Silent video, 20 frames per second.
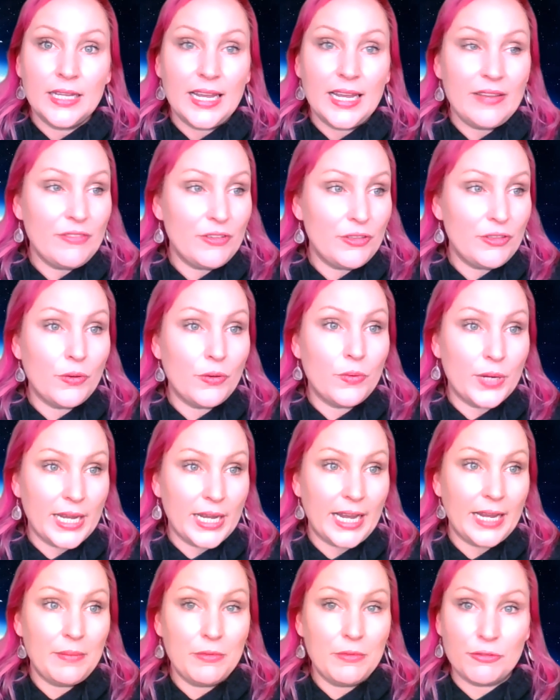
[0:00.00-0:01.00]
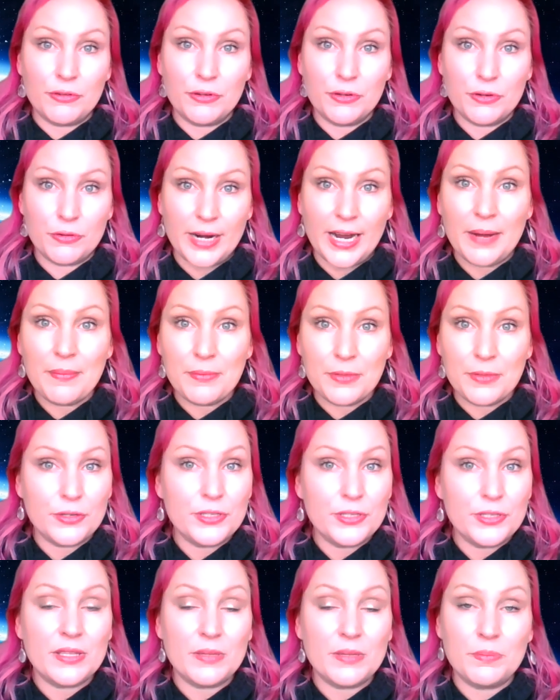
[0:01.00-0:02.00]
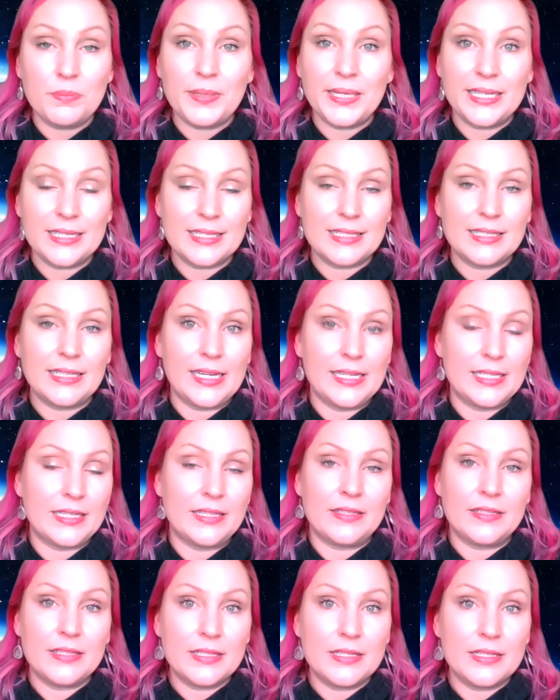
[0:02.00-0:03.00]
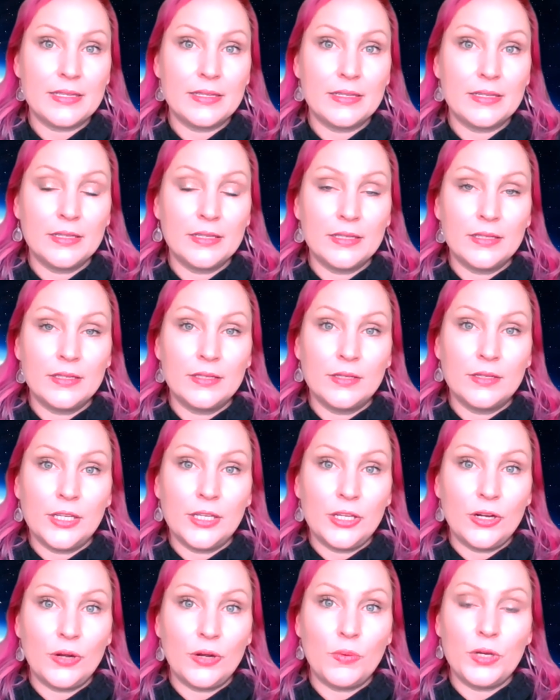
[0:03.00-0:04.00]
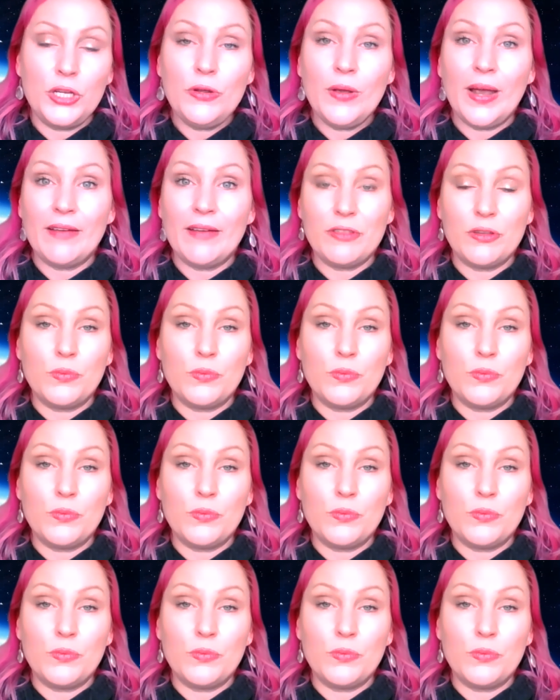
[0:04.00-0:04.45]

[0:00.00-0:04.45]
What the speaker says: Even though it came through crap, those are the biggest lessons. You know, when you have